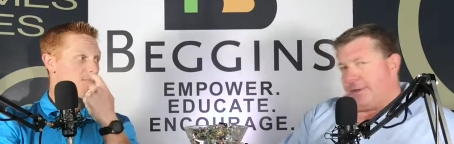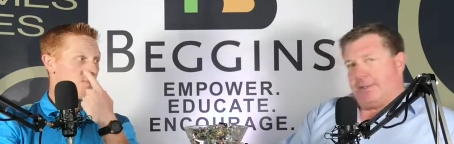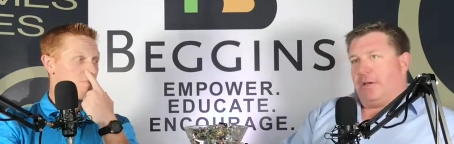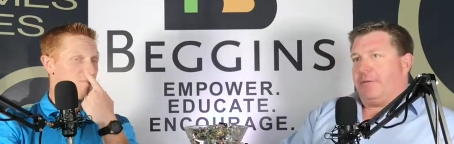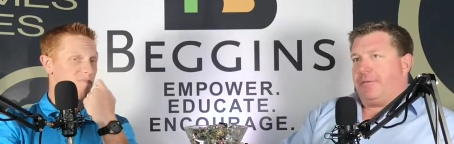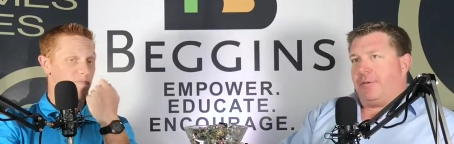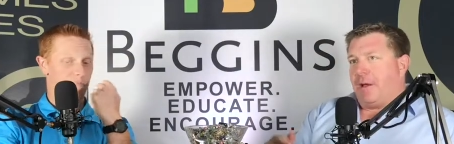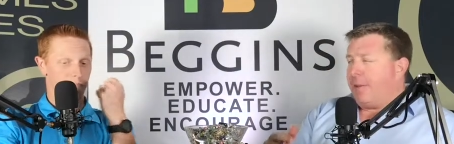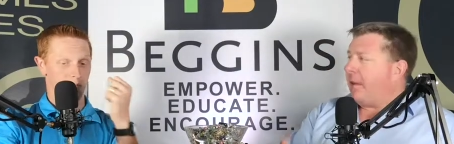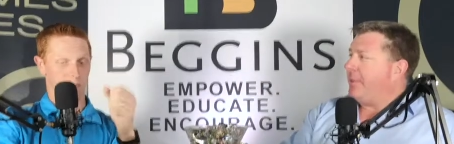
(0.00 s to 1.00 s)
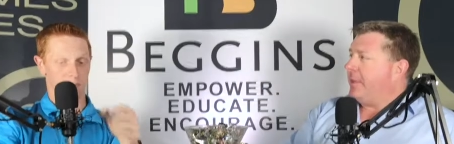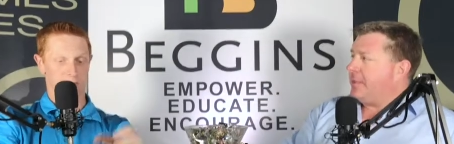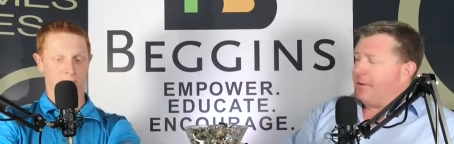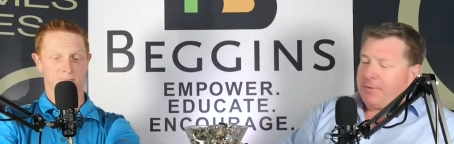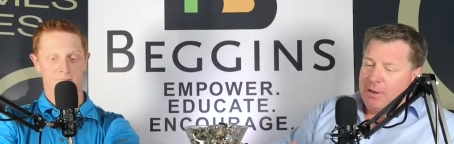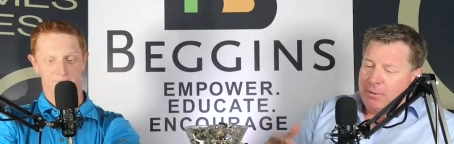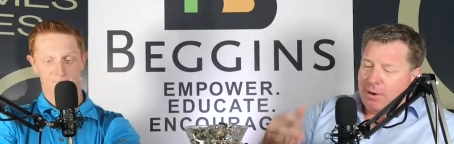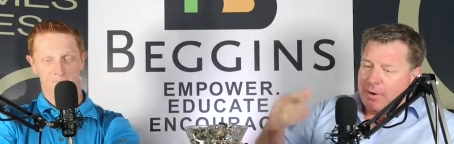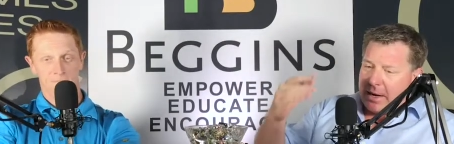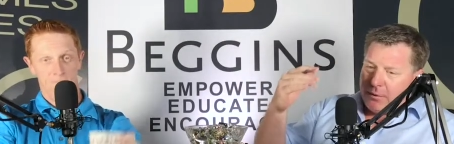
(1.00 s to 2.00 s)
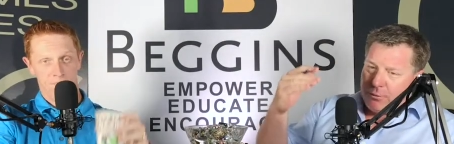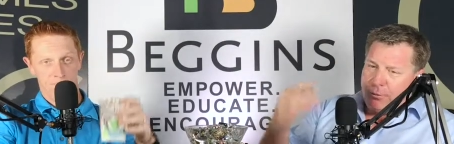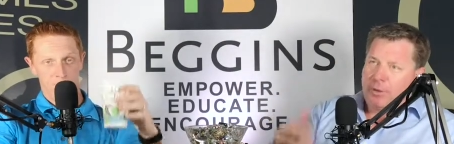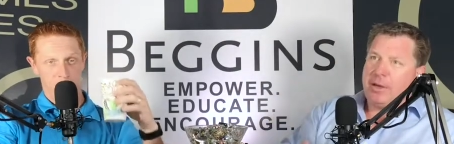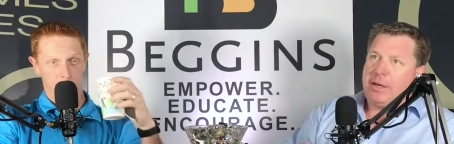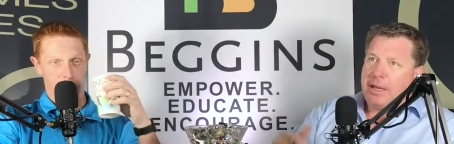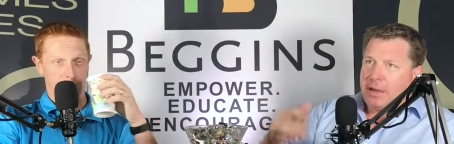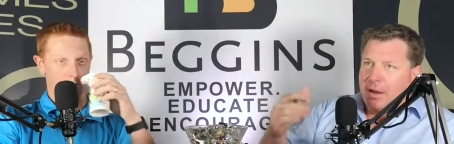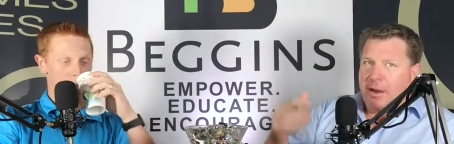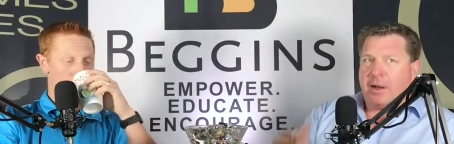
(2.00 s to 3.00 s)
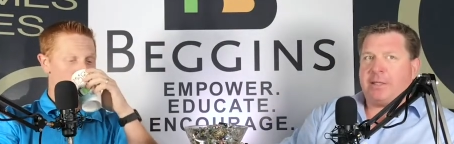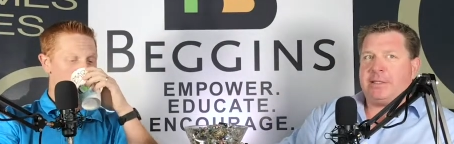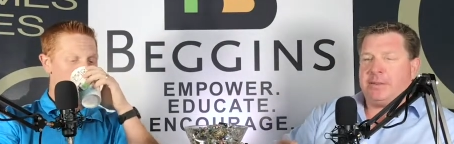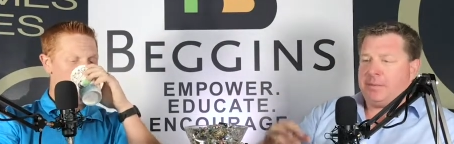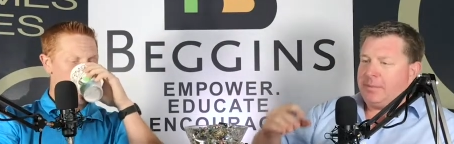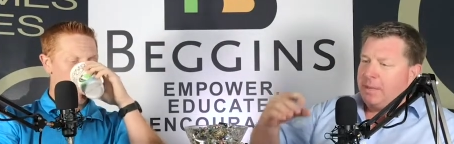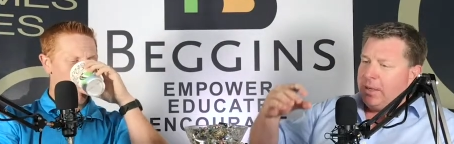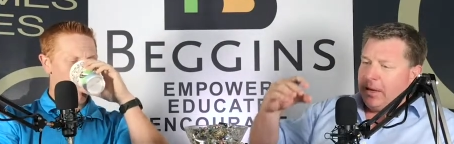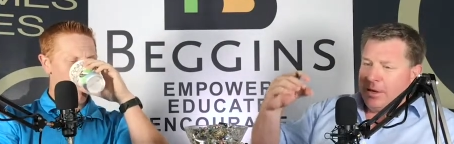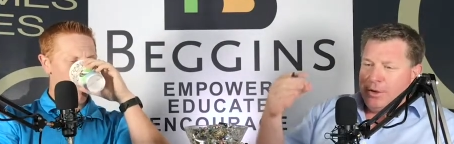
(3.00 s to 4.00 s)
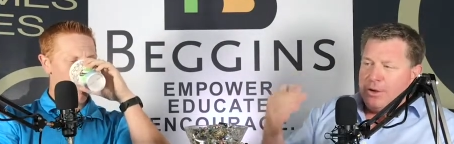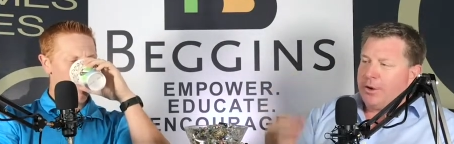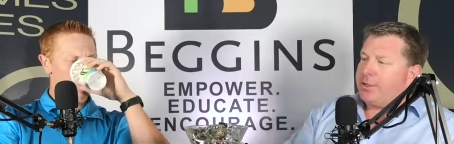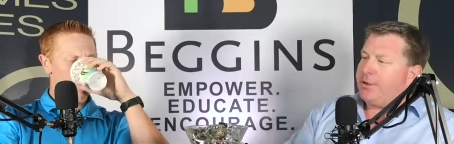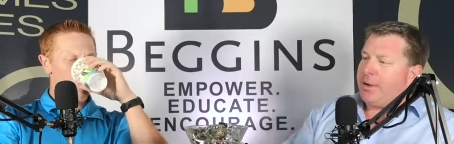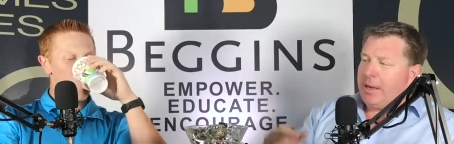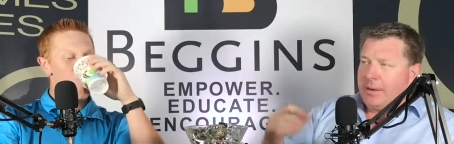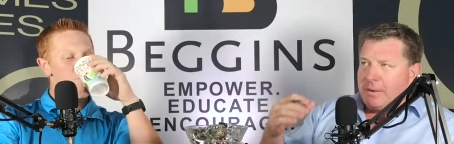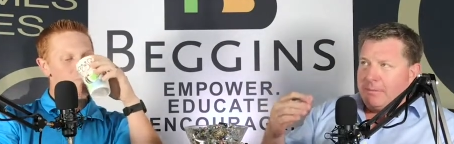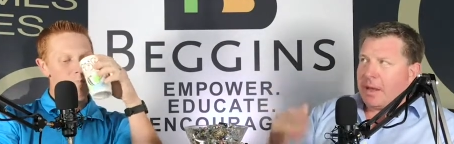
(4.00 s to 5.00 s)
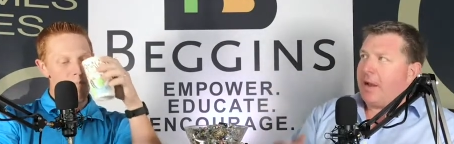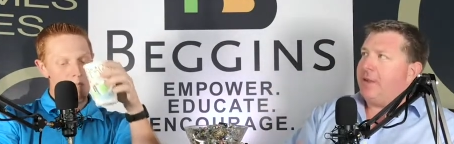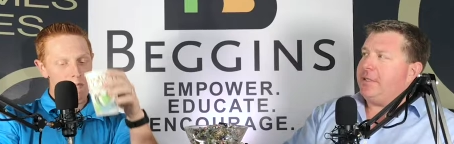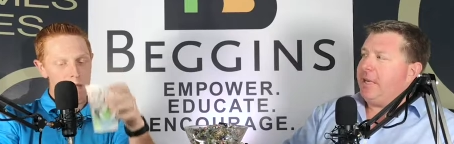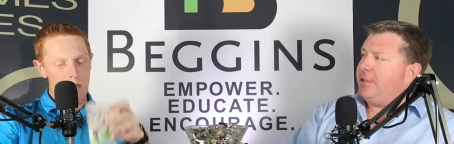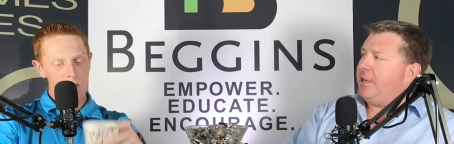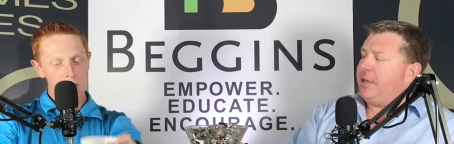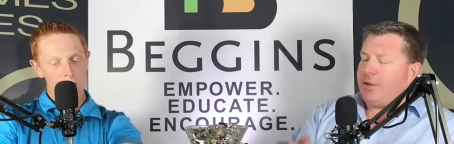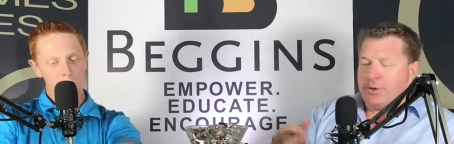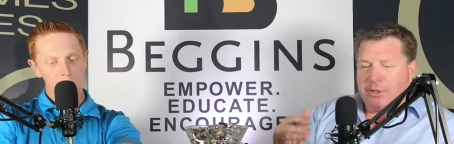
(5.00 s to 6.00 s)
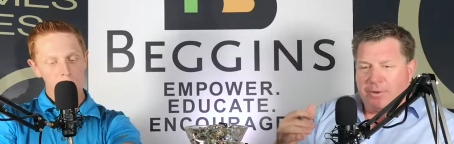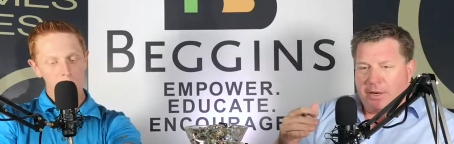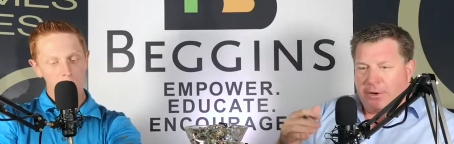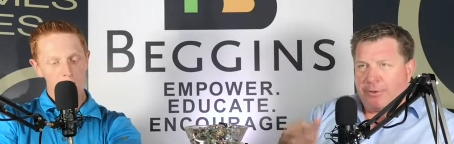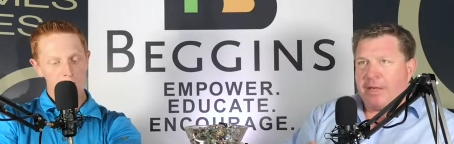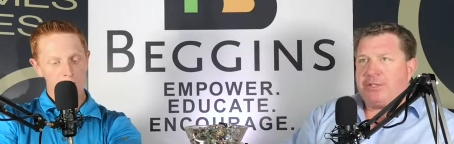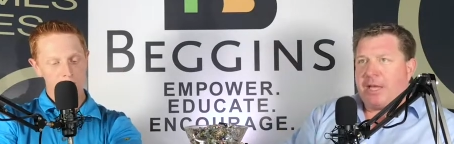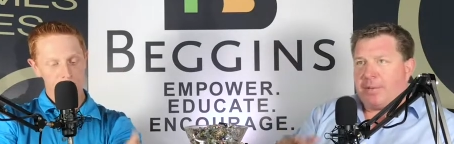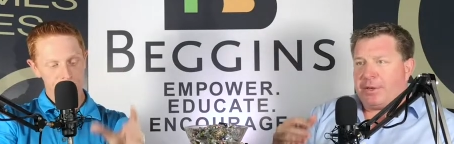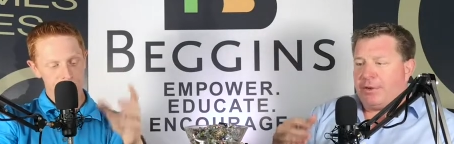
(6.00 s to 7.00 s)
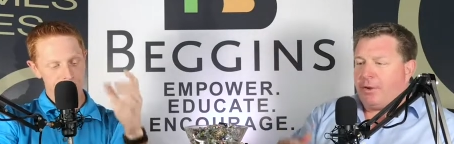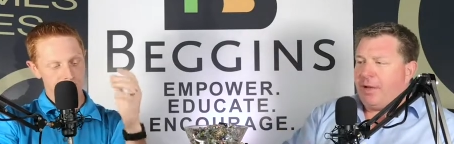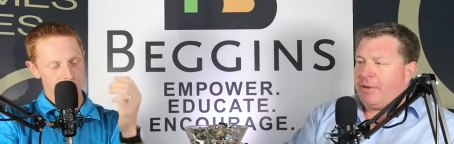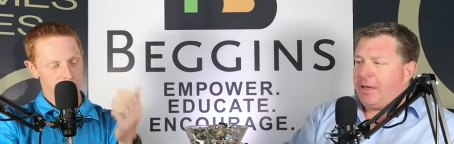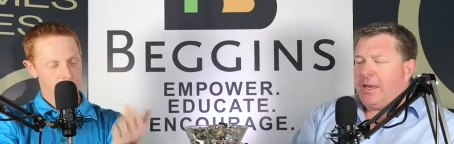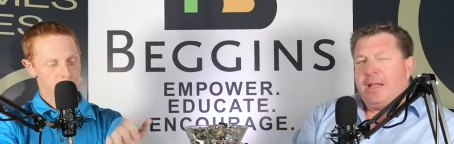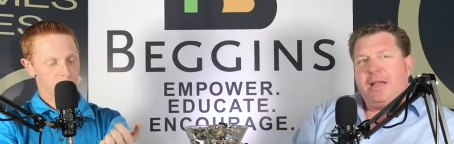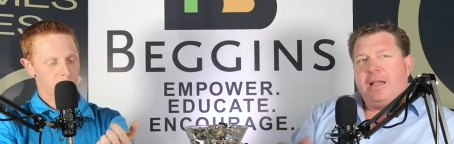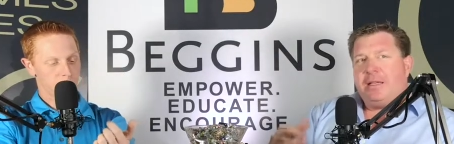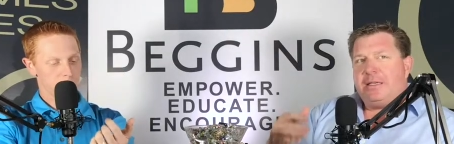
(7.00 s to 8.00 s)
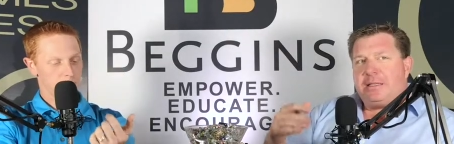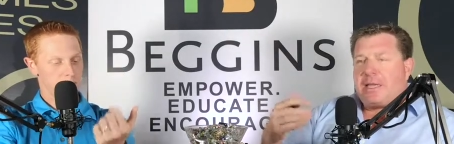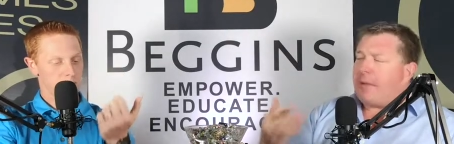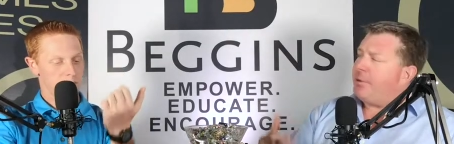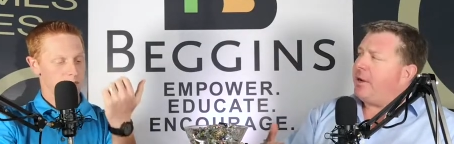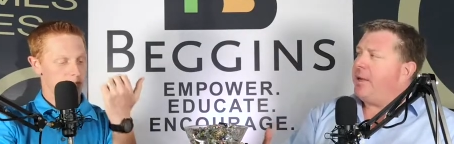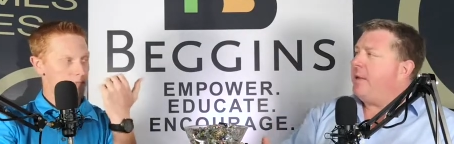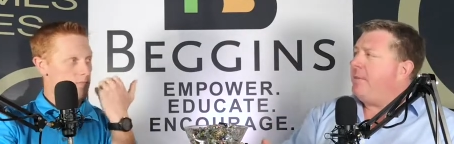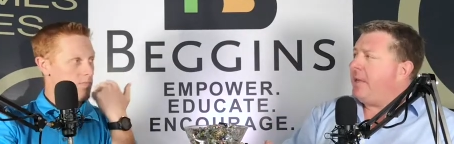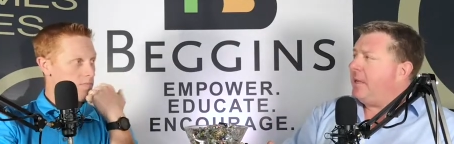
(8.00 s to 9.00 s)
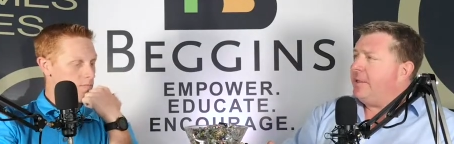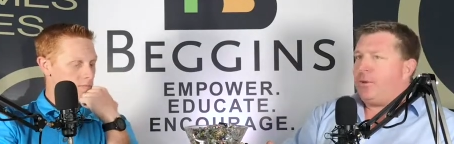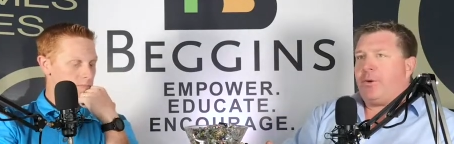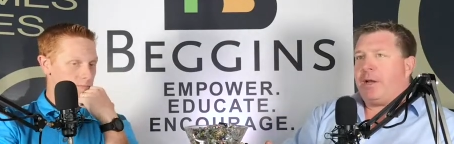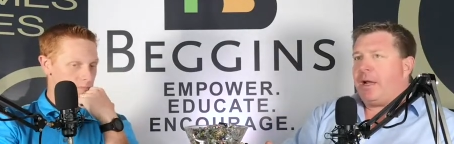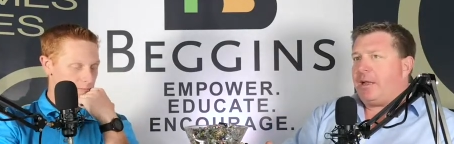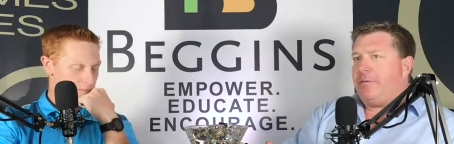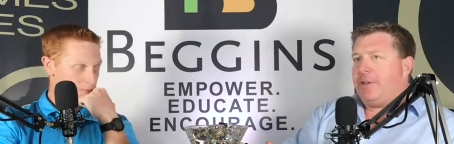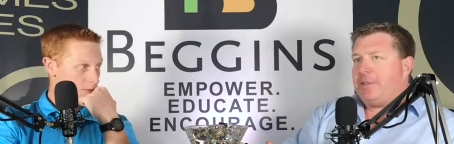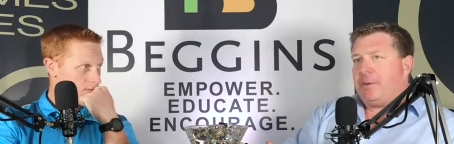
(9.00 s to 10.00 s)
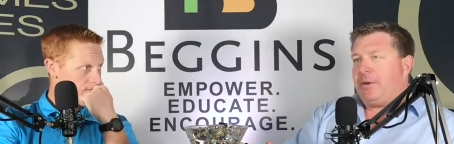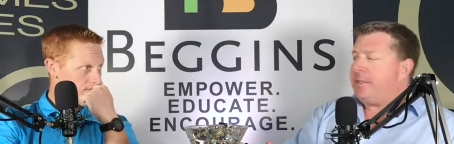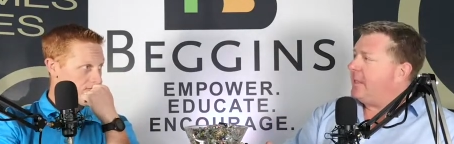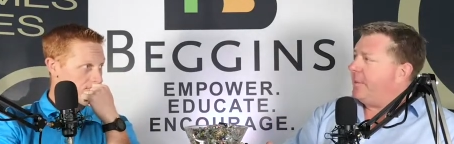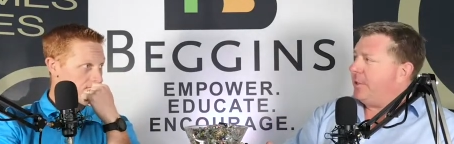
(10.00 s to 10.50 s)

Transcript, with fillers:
Speaker 1: yourself about this. If you are a really awesome, nurturing buyer's agent and you're doing a great job and you love it, stop trying to be a door knocking Fisbo listing